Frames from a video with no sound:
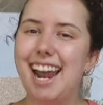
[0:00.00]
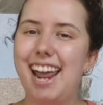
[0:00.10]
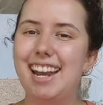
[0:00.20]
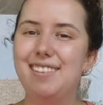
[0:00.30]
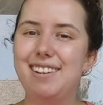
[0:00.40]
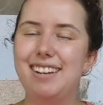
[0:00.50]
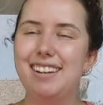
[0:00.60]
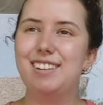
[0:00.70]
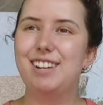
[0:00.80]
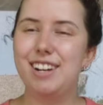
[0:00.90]
and I would
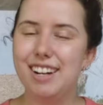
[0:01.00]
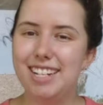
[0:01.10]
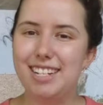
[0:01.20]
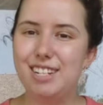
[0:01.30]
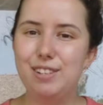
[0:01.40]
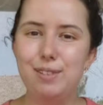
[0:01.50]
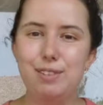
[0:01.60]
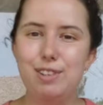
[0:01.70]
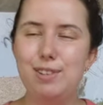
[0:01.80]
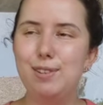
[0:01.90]
encourage
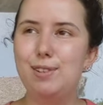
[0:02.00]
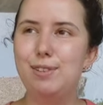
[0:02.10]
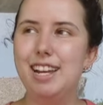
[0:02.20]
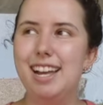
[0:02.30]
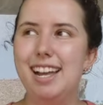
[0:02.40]
you to